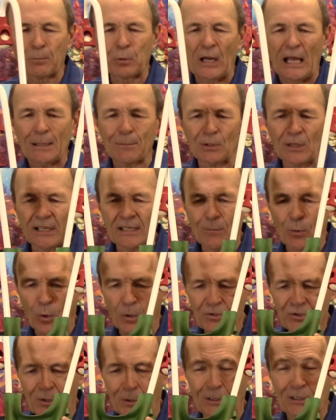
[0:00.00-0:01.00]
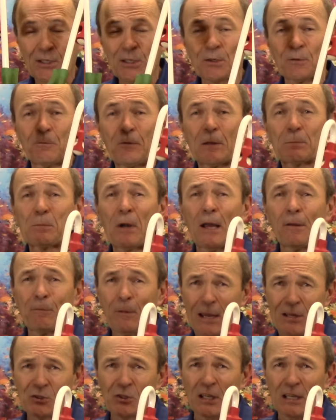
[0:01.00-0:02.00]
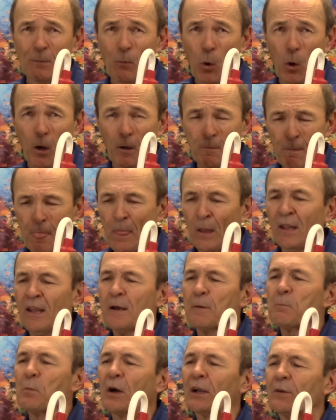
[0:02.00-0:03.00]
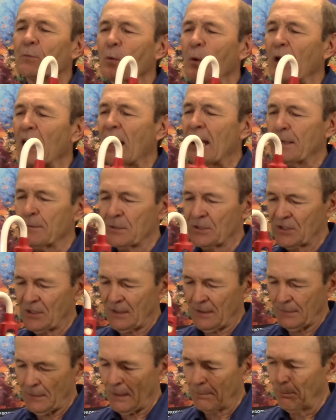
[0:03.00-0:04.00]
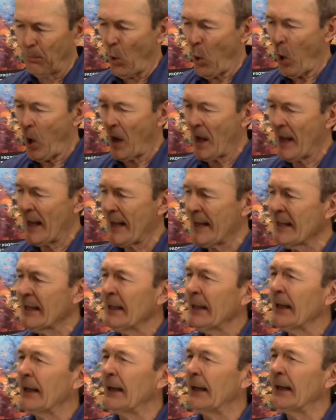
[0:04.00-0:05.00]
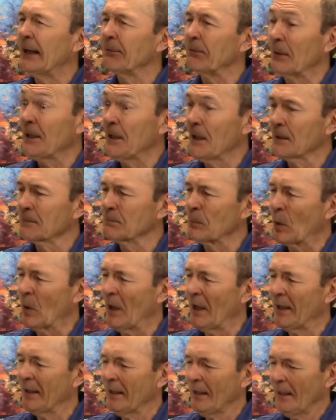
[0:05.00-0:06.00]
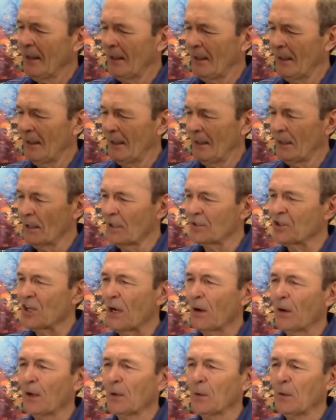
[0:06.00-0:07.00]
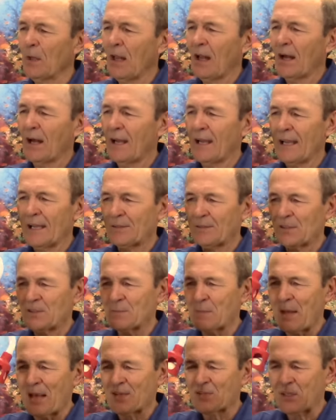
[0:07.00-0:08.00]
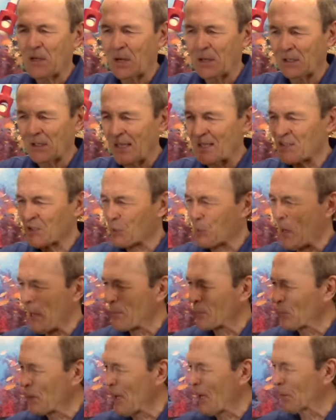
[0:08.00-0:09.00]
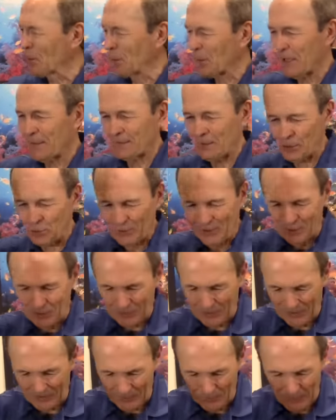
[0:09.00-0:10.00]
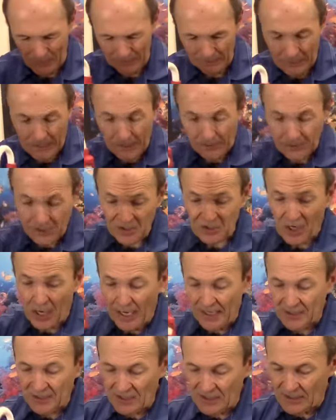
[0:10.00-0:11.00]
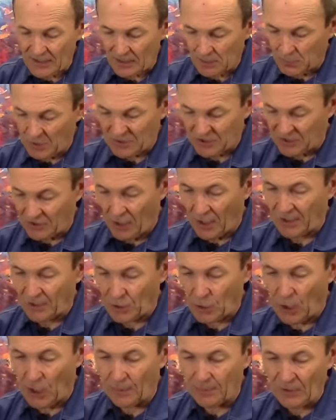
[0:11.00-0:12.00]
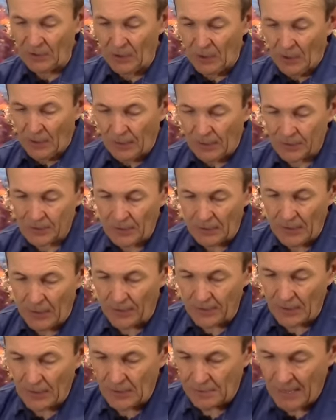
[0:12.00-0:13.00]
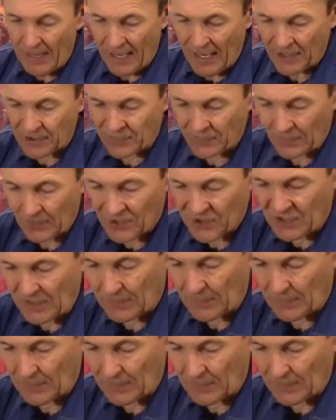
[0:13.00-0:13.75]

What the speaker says: not pliable anymore. It certainly doesn't fit my face anymore. But when I was a boy, a very young boy in Ontario, I had this mask on and I swam around looking for treasure underwater. This idea wasn't uncommon. Here's another mask, very